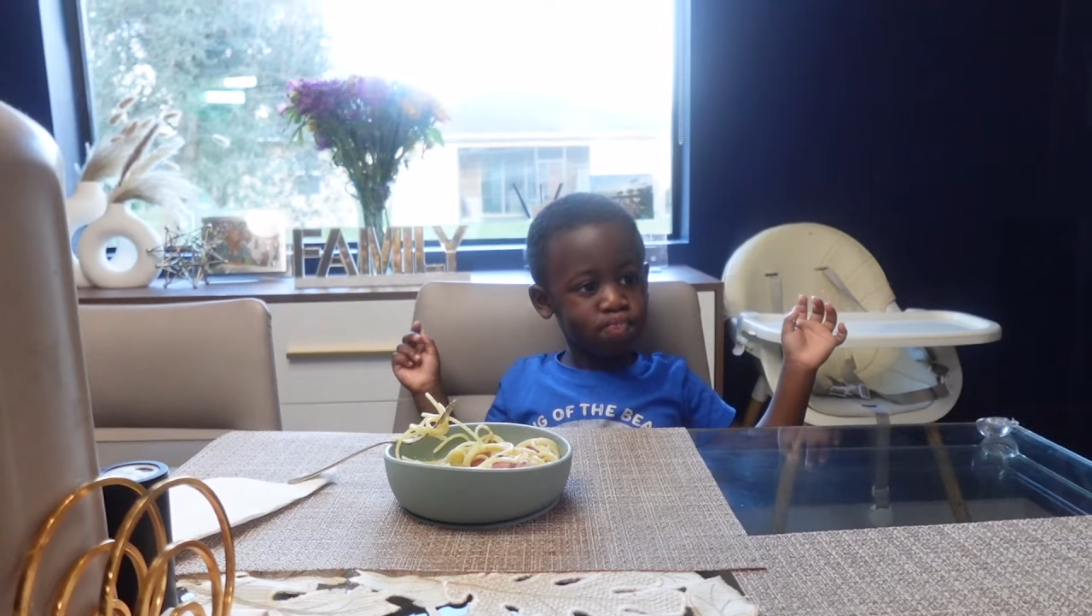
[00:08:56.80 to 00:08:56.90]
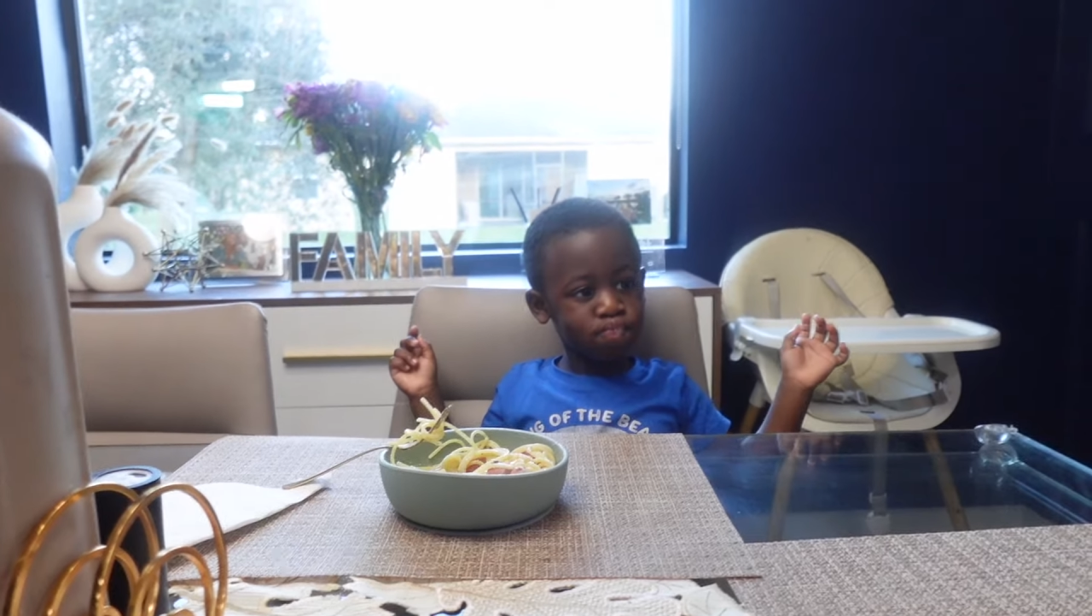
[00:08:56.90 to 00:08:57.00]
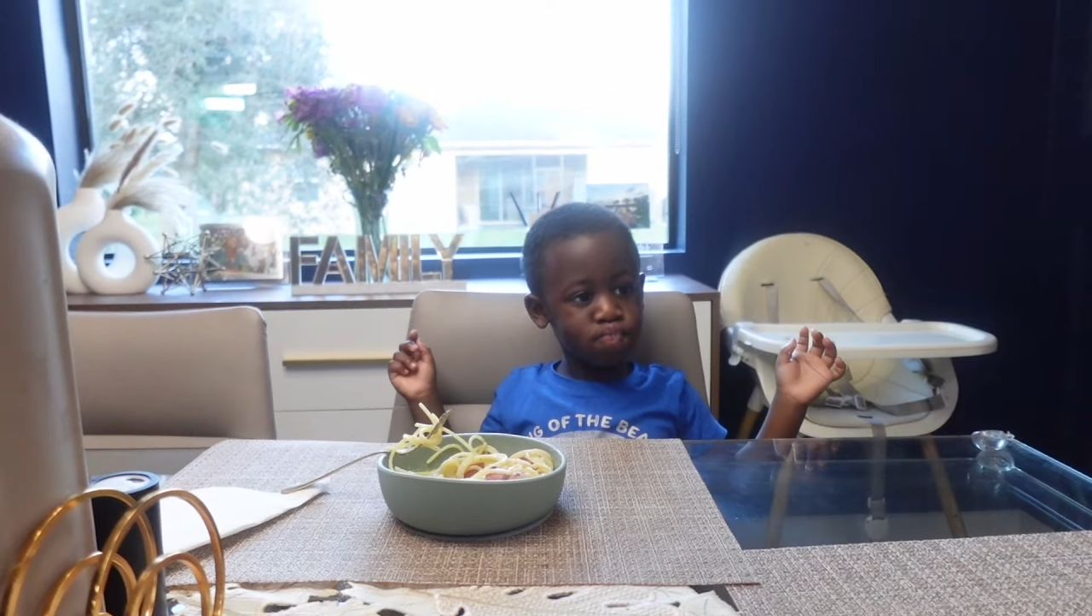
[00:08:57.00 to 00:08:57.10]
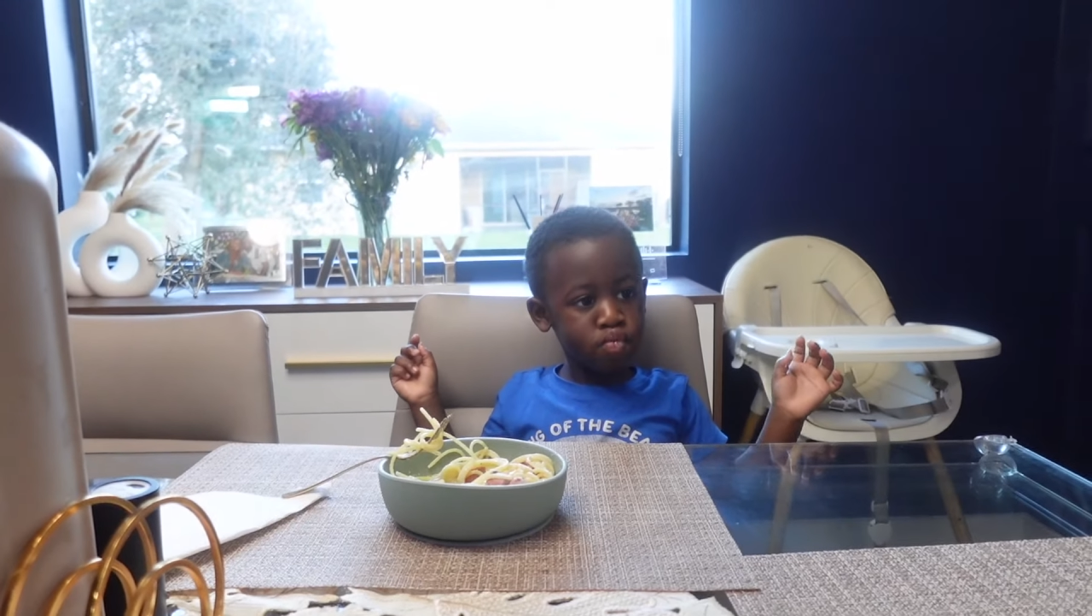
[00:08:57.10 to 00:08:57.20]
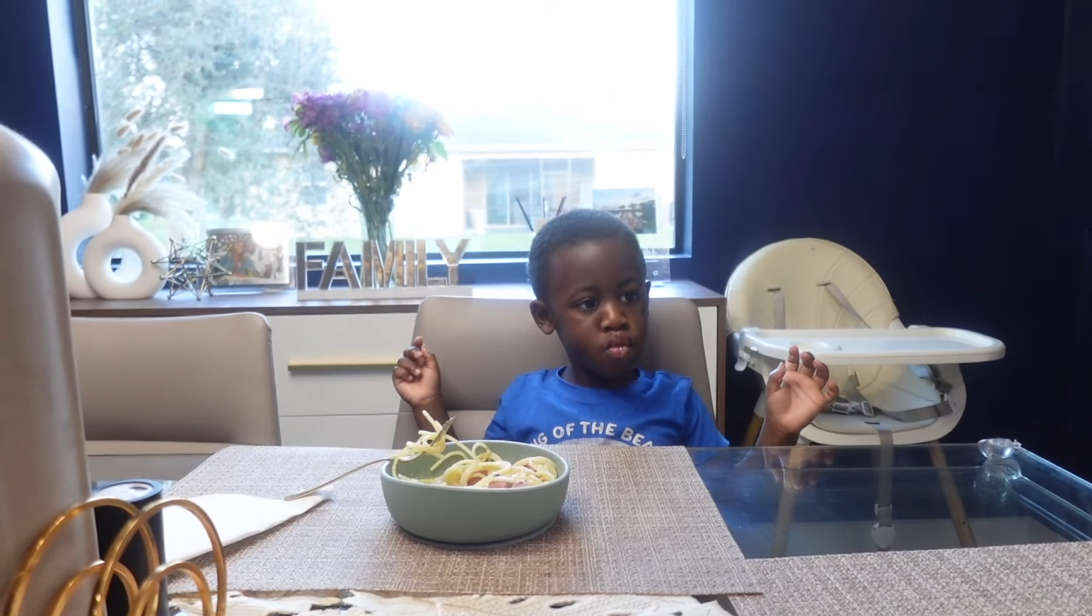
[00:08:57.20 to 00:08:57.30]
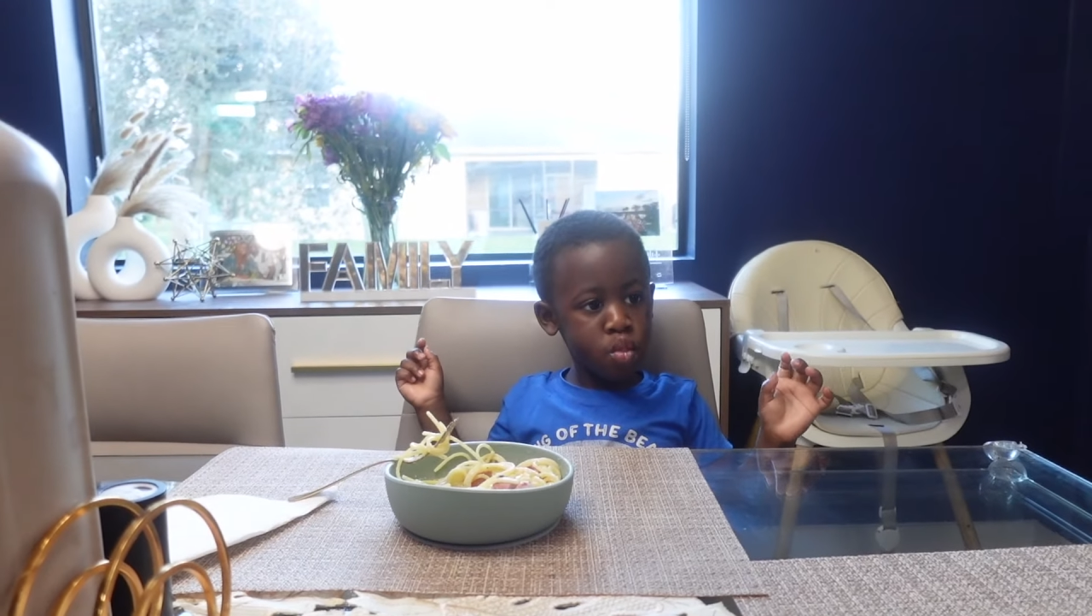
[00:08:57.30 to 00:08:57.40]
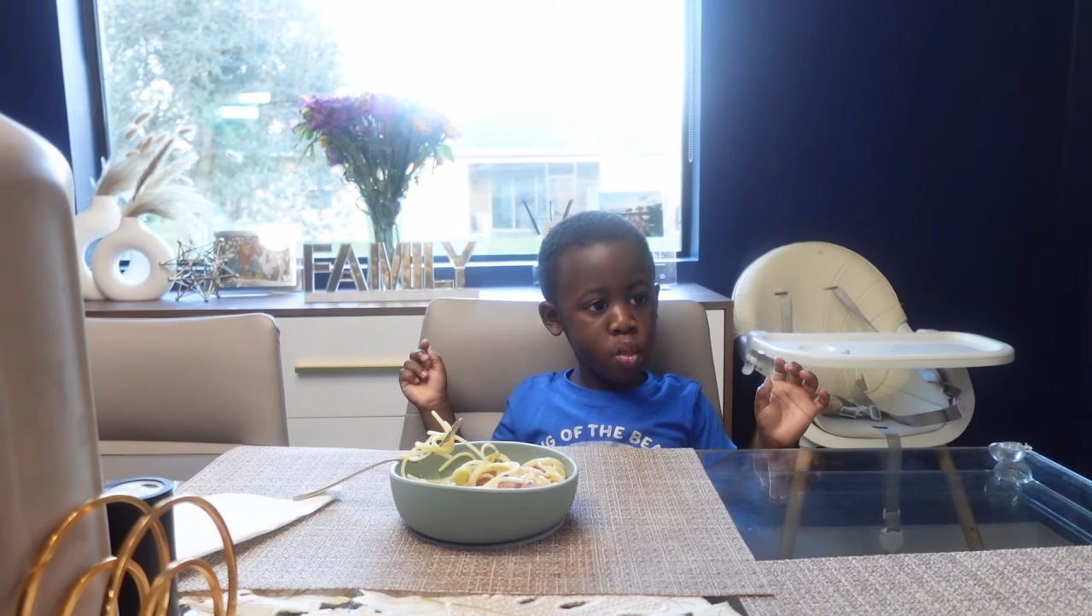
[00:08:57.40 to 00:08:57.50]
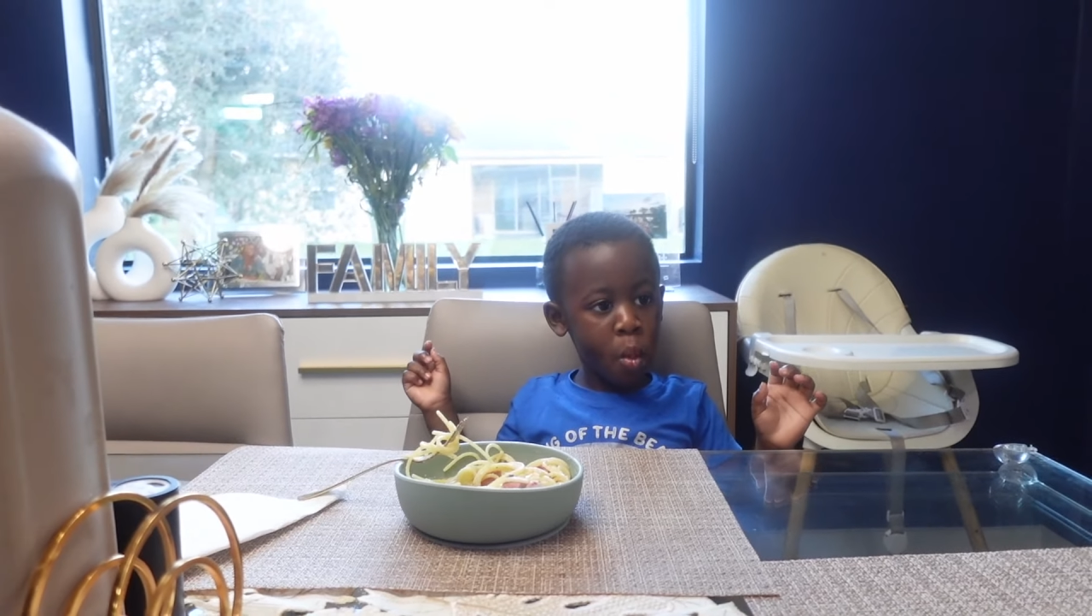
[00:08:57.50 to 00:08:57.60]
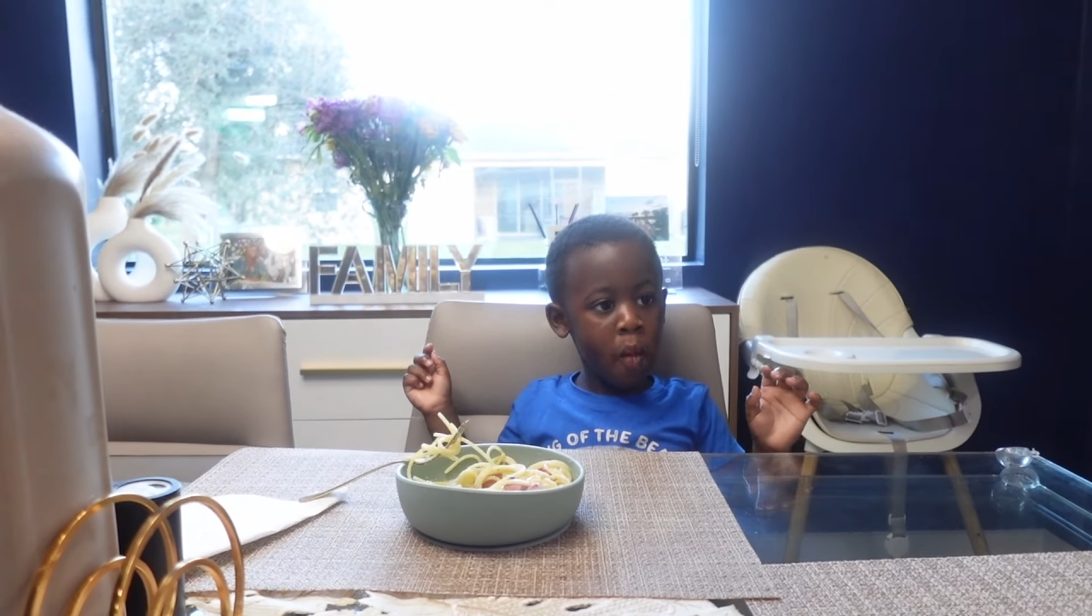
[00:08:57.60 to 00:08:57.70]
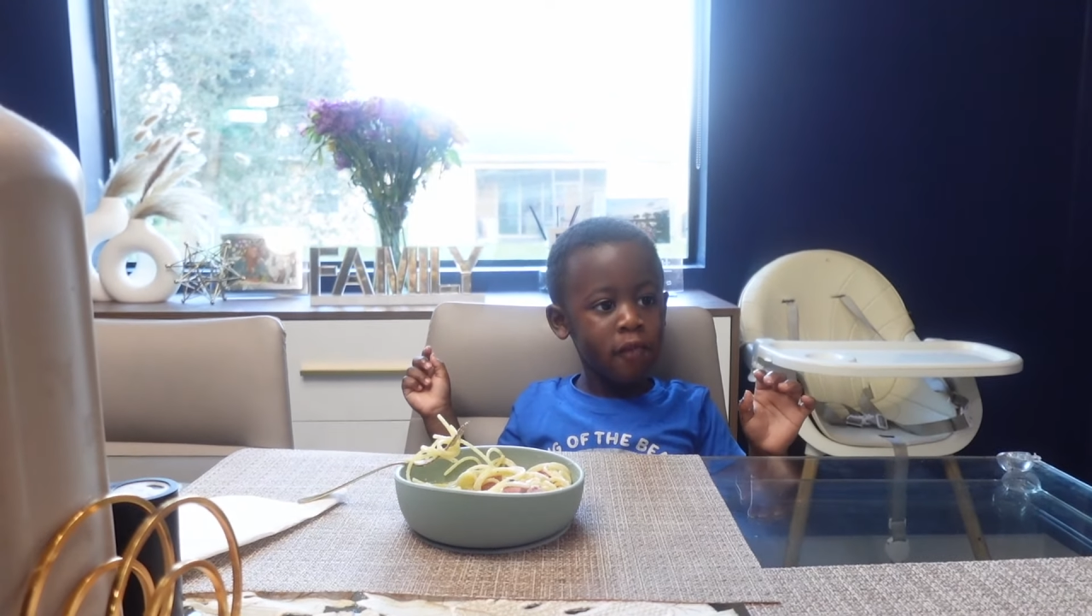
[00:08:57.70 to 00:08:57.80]
soup.
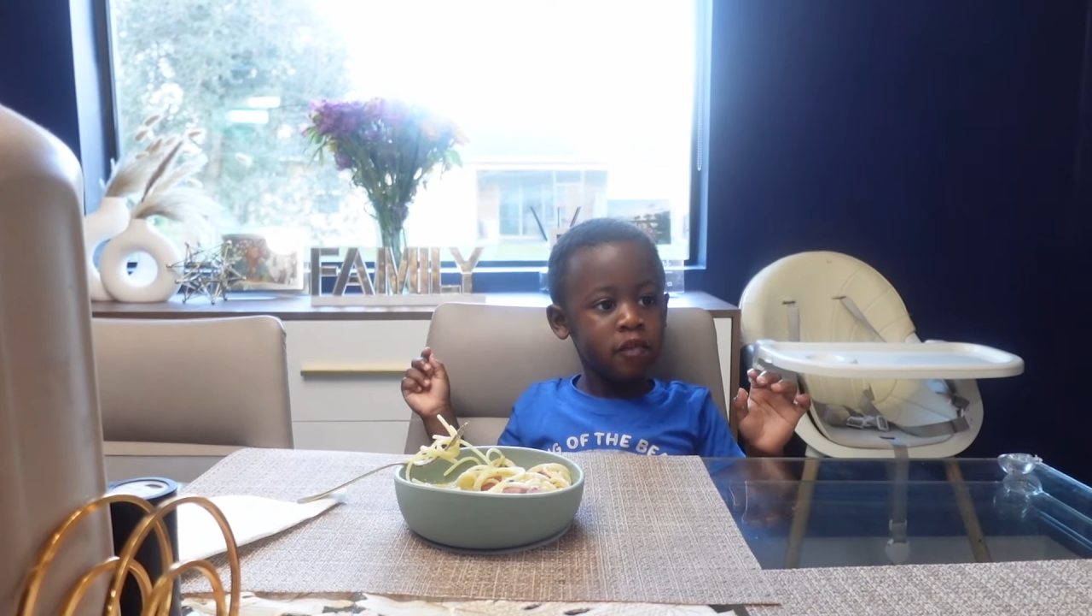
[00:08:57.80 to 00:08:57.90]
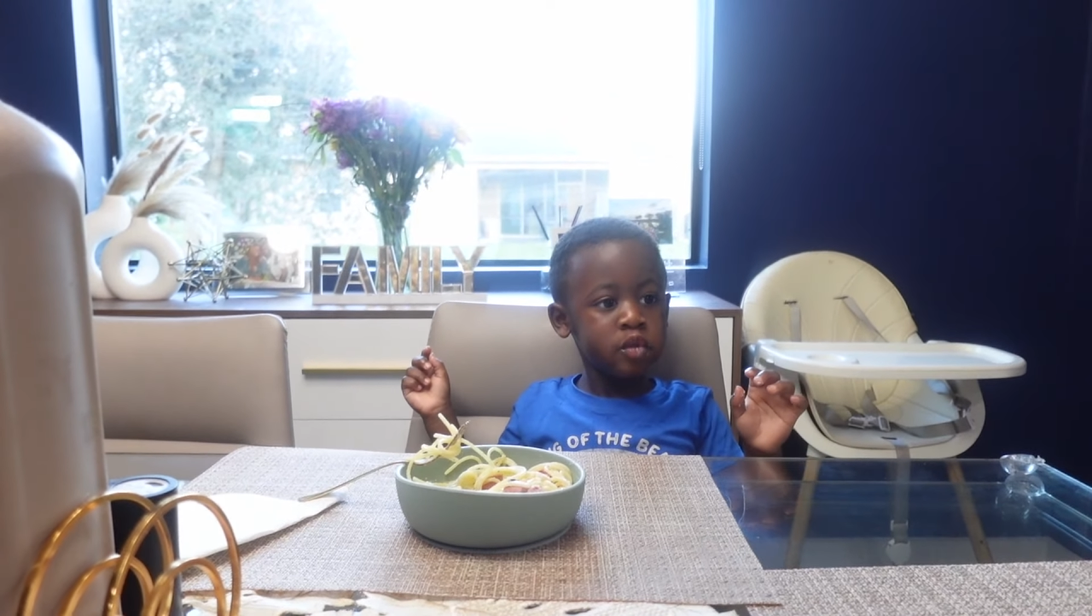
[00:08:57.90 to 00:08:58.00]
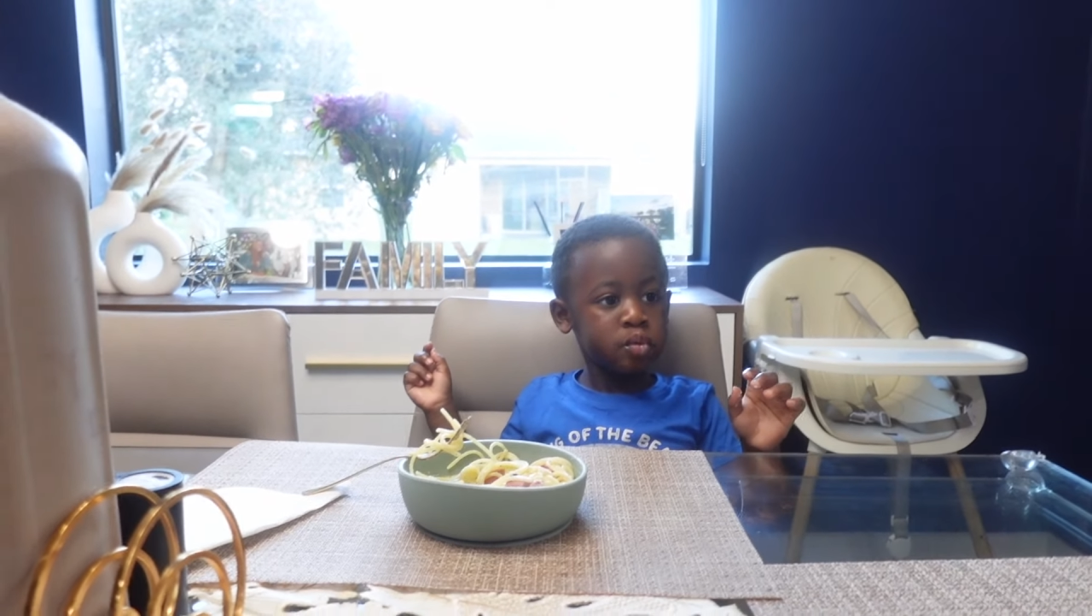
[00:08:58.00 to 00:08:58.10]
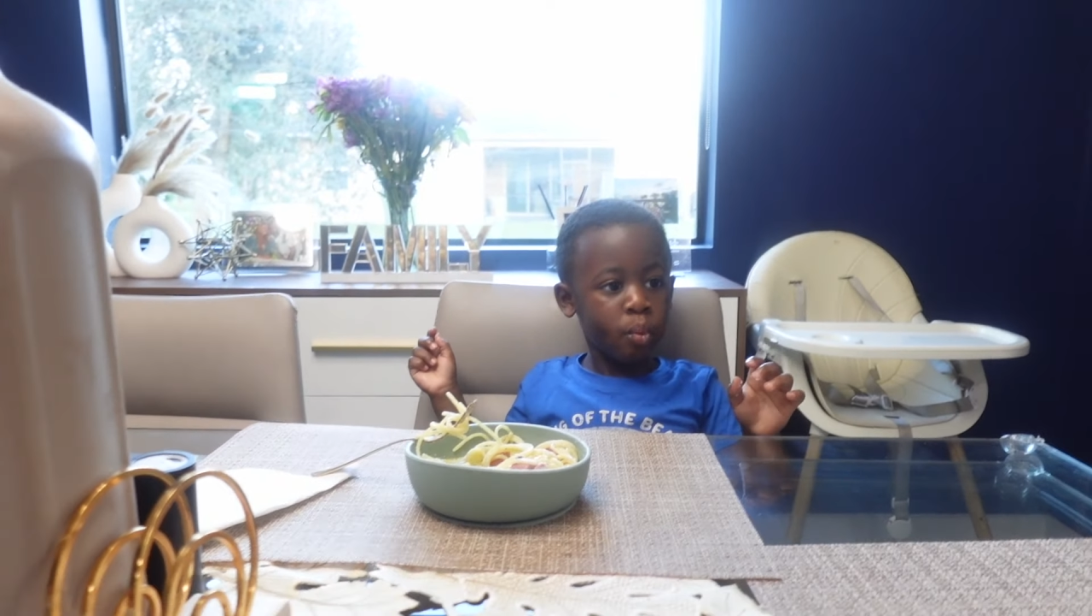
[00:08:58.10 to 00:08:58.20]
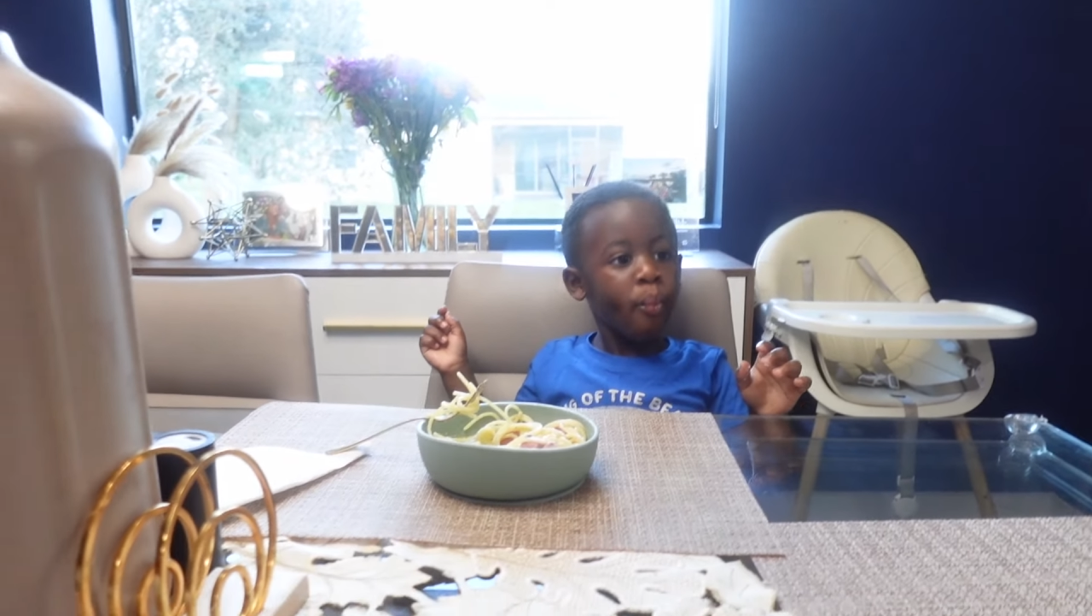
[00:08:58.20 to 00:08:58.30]
So